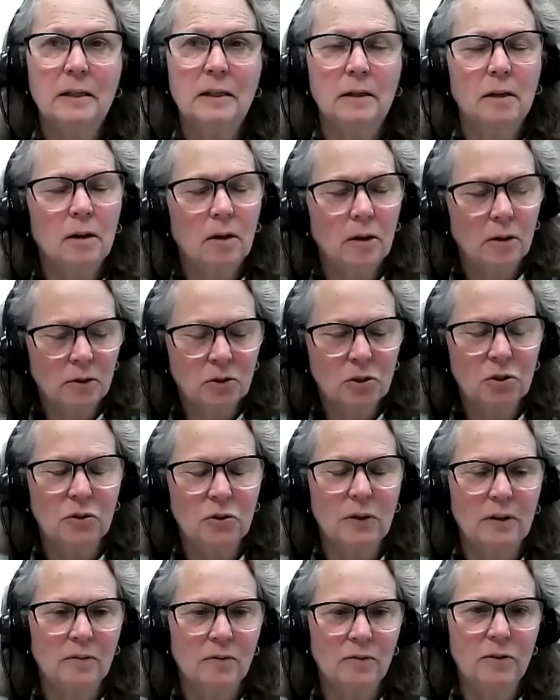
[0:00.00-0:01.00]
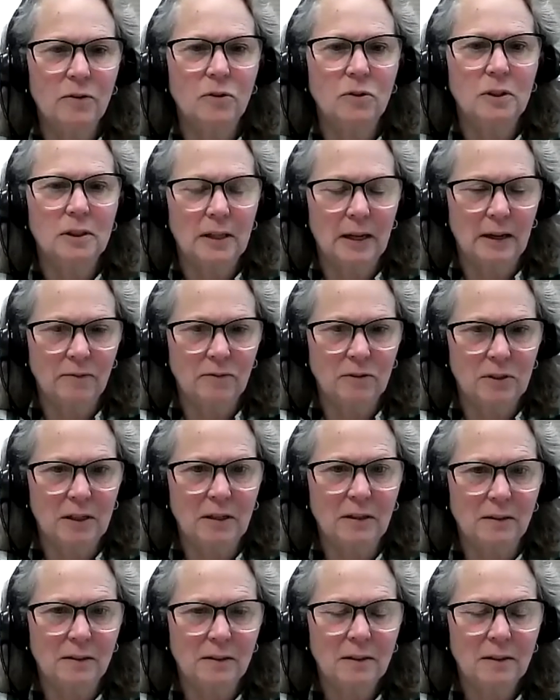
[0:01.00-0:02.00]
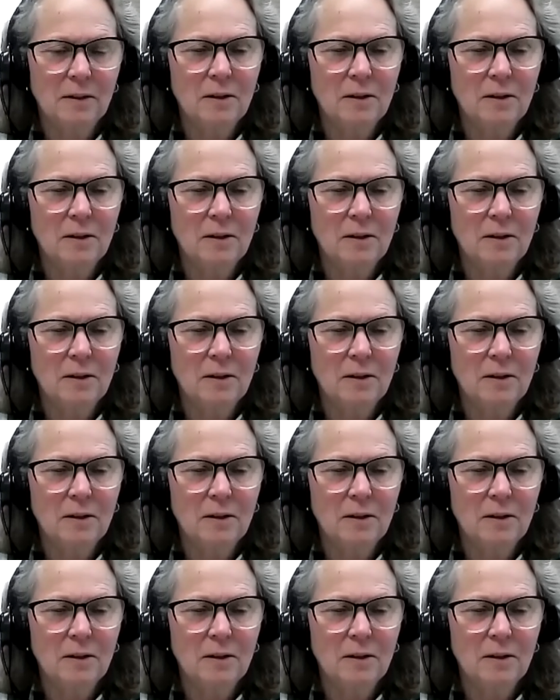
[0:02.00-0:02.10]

and culture on food safety?